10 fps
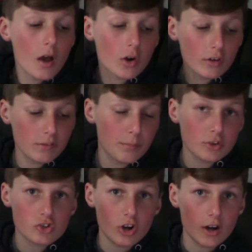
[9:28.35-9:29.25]
Chris
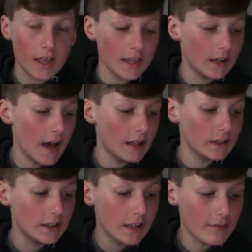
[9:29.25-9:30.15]
Buescher in
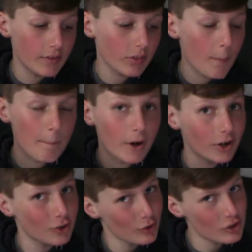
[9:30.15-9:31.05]
11th,
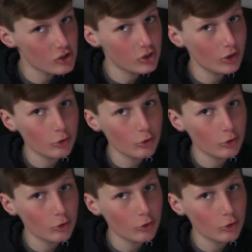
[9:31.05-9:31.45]
Martin Truex Jr.